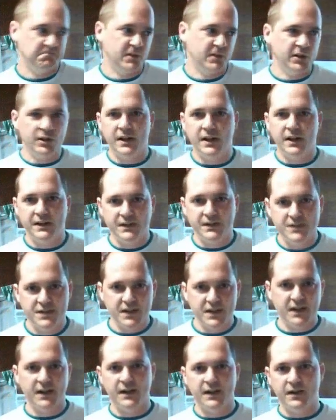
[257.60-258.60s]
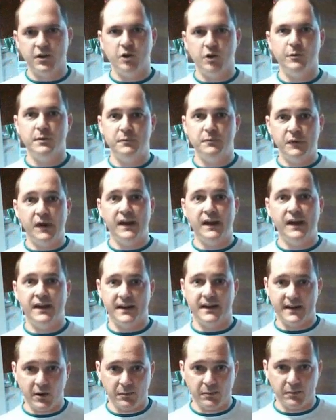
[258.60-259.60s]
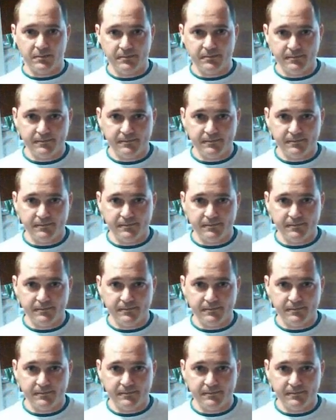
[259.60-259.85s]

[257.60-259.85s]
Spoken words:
Little understanding of the human brain can help.